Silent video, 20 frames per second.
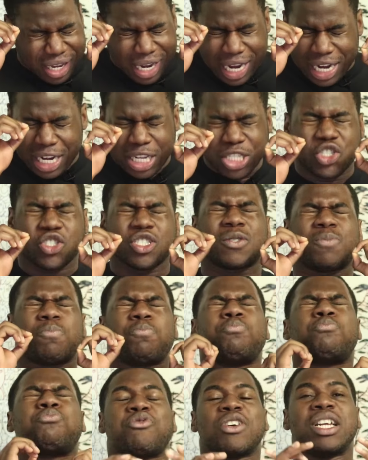It is
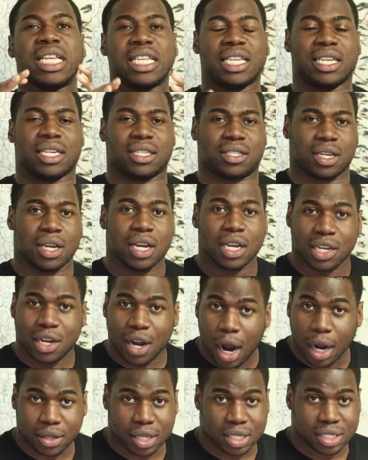just brilliant card